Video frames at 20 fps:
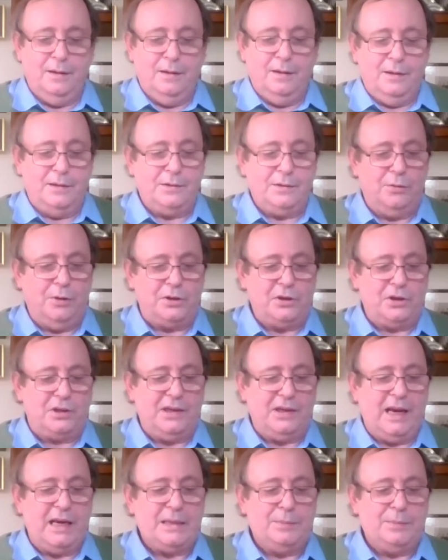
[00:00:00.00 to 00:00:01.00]
Sir Roger
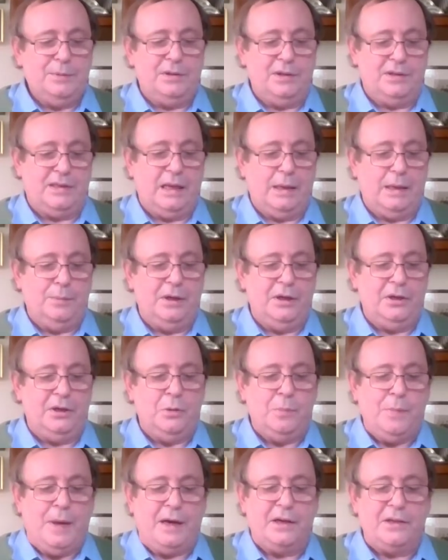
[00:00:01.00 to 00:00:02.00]
Casement, a celebrated
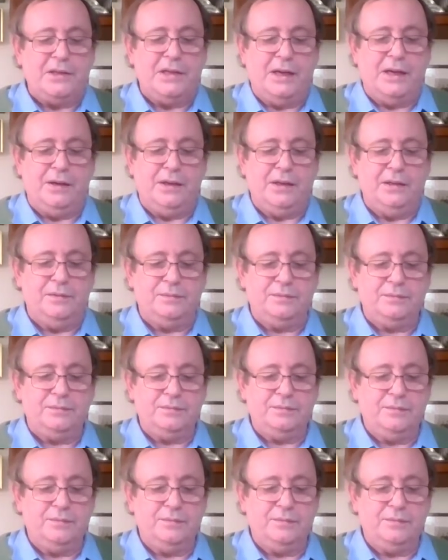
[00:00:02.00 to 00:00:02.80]
humanitarian,